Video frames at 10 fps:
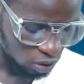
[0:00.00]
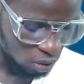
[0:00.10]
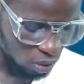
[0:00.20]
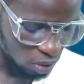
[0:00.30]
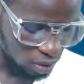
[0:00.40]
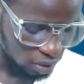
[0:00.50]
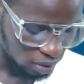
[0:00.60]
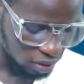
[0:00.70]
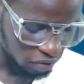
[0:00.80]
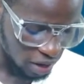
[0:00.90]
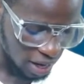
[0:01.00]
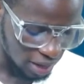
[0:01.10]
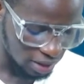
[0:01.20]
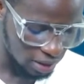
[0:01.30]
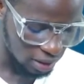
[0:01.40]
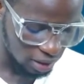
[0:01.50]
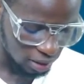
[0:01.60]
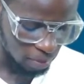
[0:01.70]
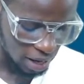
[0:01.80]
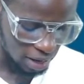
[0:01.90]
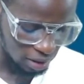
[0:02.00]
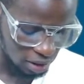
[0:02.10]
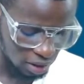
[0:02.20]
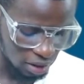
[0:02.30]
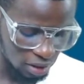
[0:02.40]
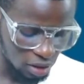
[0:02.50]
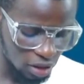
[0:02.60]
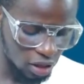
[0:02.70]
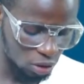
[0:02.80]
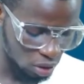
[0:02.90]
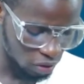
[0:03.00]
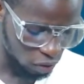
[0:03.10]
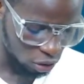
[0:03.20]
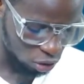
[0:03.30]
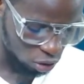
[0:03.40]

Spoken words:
So divide this by 3, it will give